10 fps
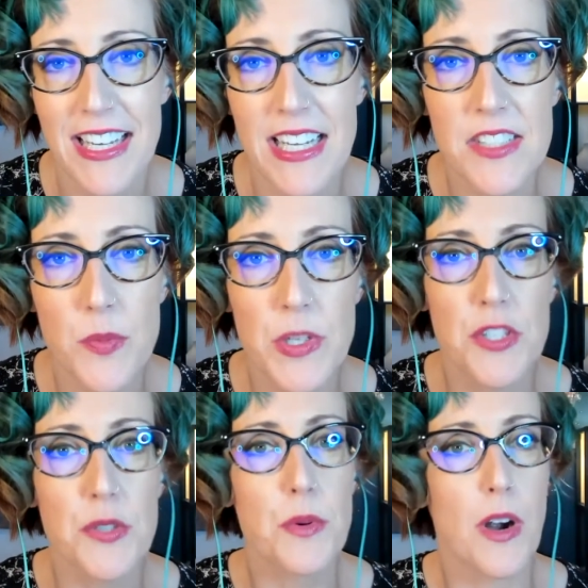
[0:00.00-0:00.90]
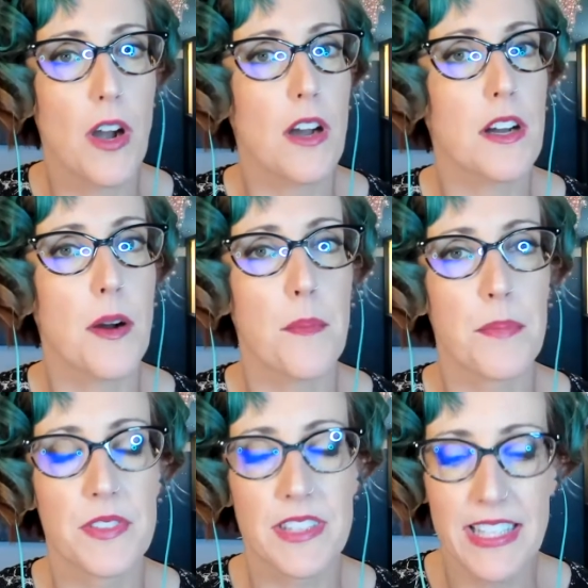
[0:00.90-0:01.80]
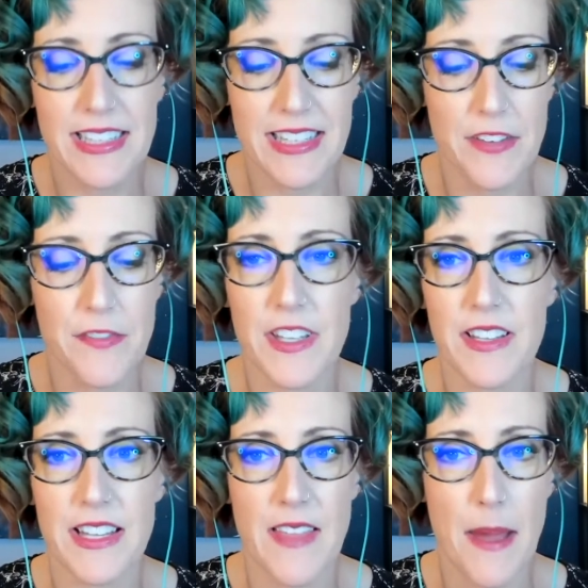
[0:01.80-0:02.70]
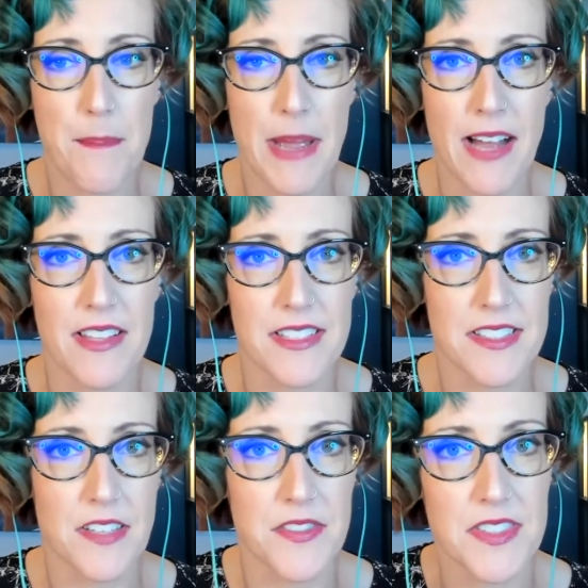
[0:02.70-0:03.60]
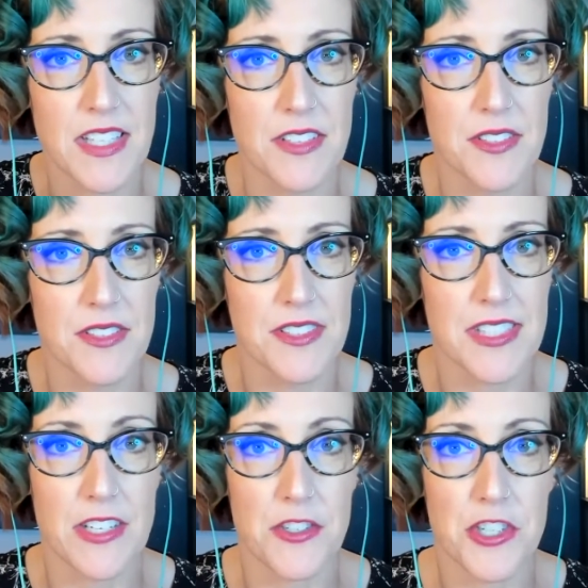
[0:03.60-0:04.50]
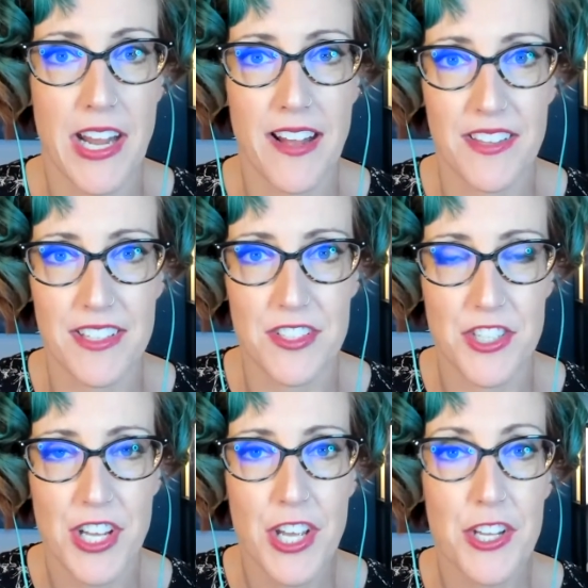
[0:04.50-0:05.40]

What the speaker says: It is when you are completely feeling that balance of skills and challenge.